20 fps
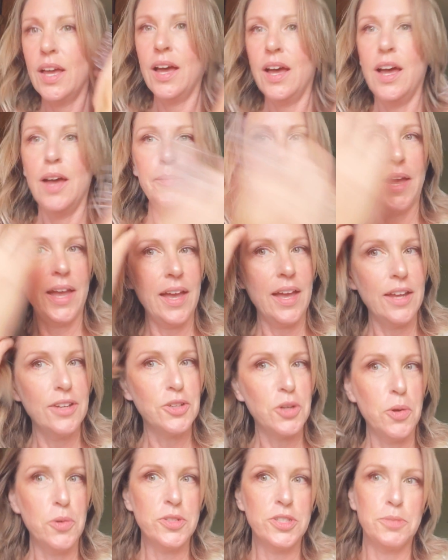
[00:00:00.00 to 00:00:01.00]

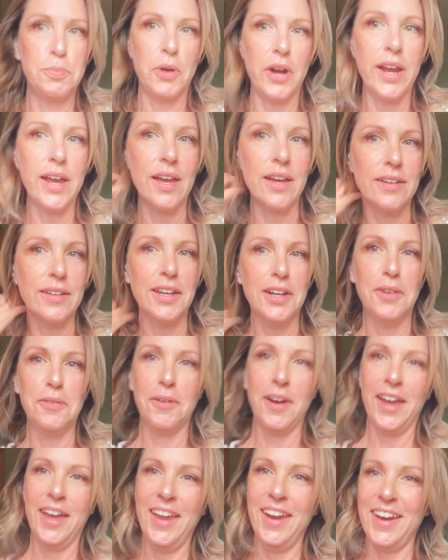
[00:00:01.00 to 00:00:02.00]
and go spray it, get
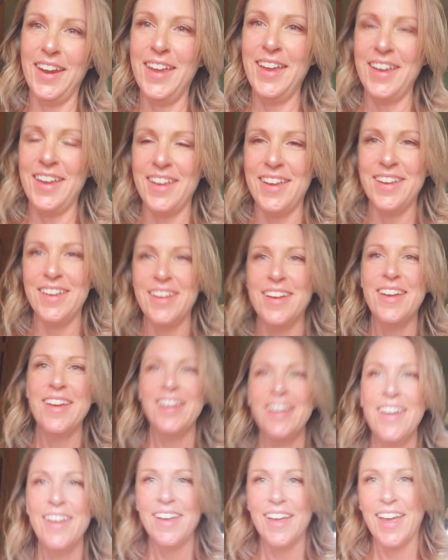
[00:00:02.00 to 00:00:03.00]
it ready,
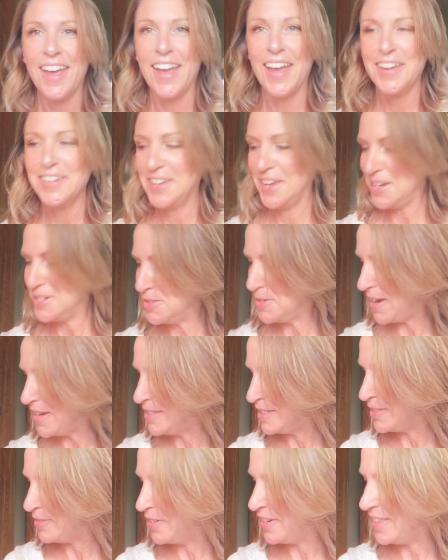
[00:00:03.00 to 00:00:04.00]
and get
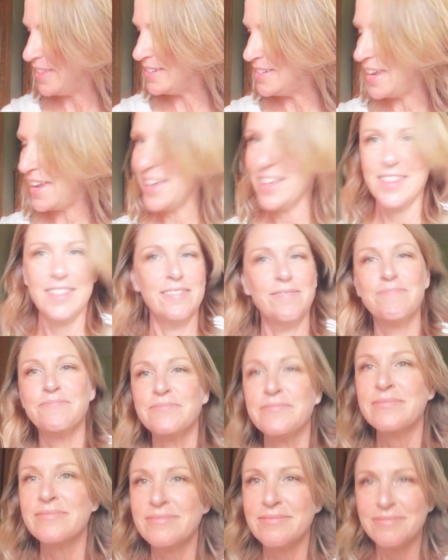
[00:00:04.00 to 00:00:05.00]
dressed for the day.
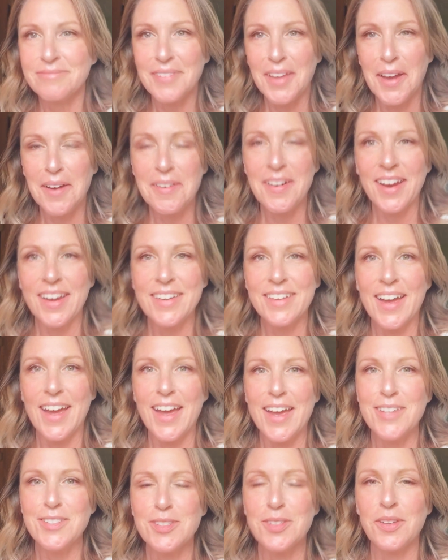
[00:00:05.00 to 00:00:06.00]
All right,
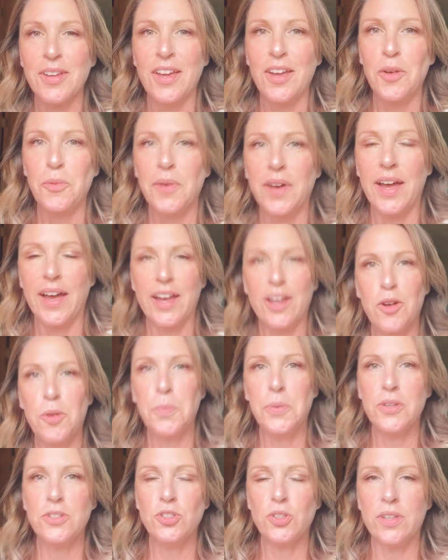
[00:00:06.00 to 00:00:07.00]
guys. Well, I
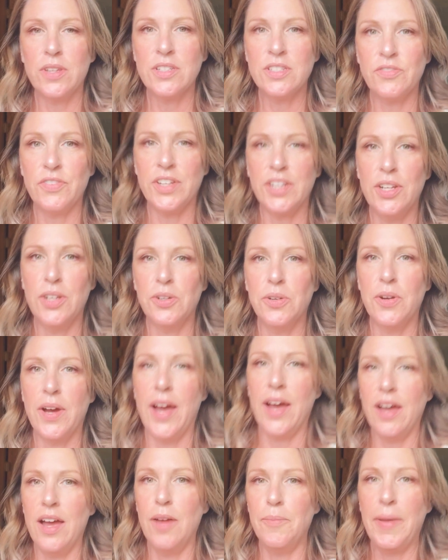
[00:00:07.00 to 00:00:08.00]
hope you enjoyed this video.
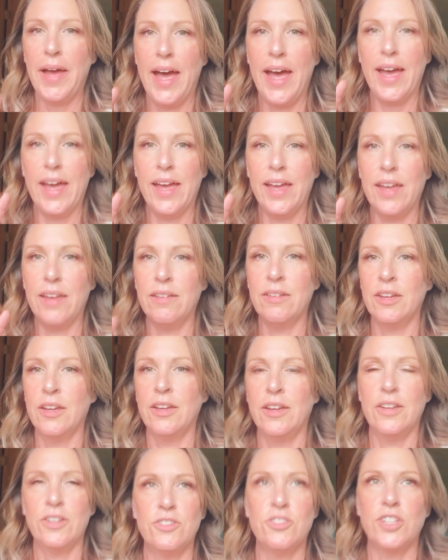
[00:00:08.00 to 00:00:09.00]
I
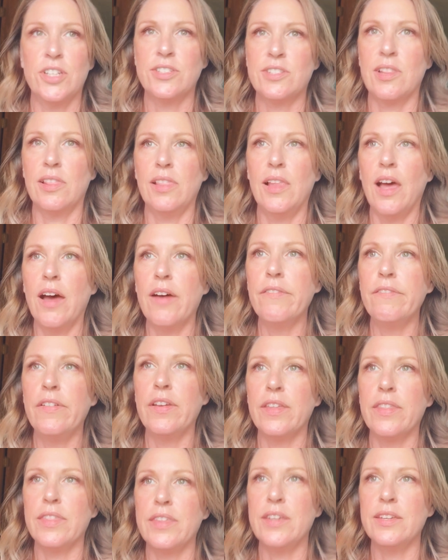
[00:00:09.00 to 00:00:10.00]
just love
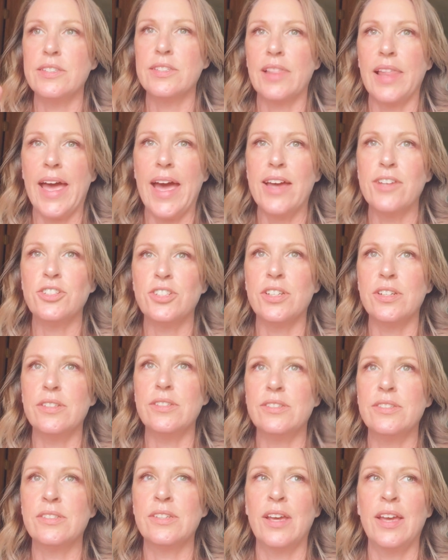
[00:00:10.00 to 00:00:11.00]
these
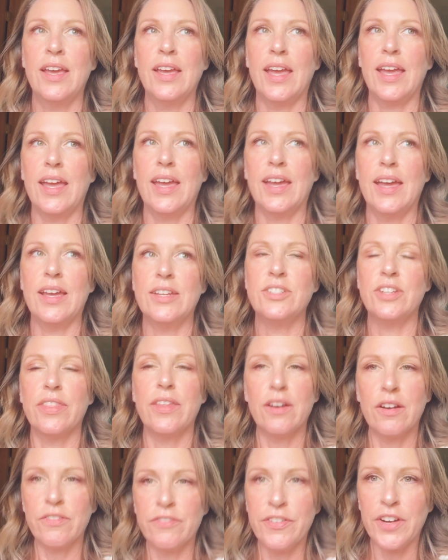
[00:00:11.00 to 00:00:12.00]
lashes, and
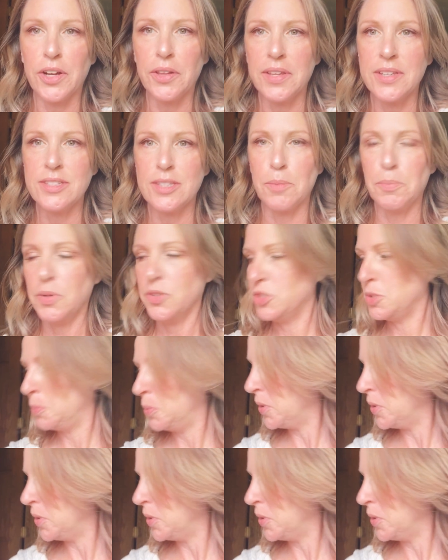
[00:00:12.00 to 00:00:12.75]
they're fairly simple to